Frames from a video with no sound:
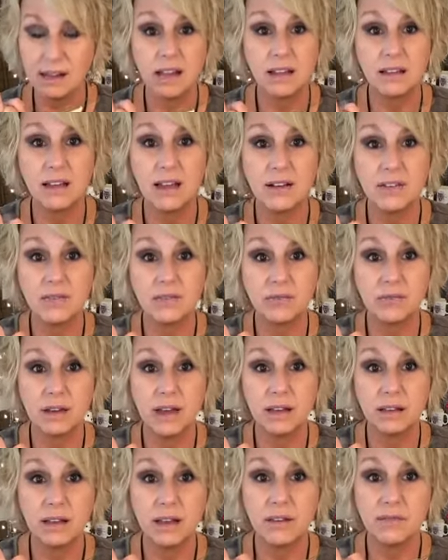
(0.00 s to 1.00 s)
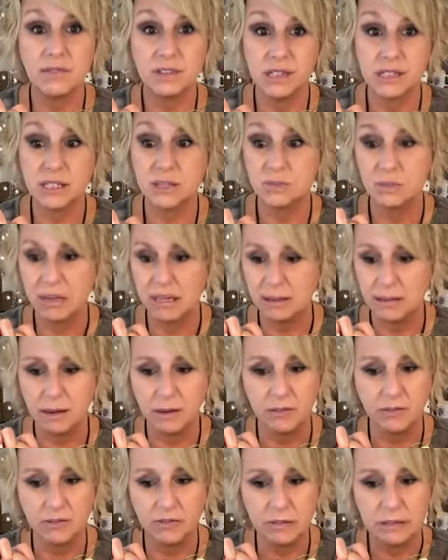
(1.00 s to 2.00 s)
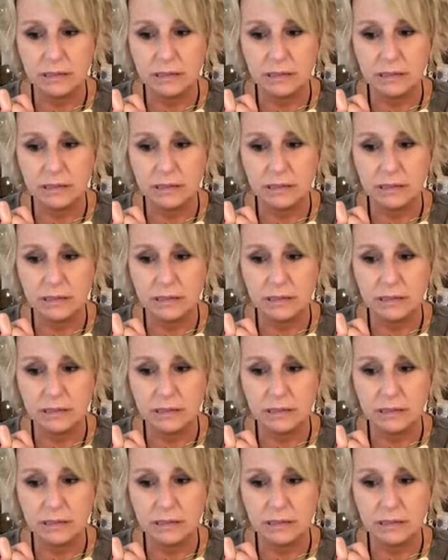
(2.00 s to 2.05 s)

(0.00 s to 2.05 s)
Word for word: I love. I love this meatloaf.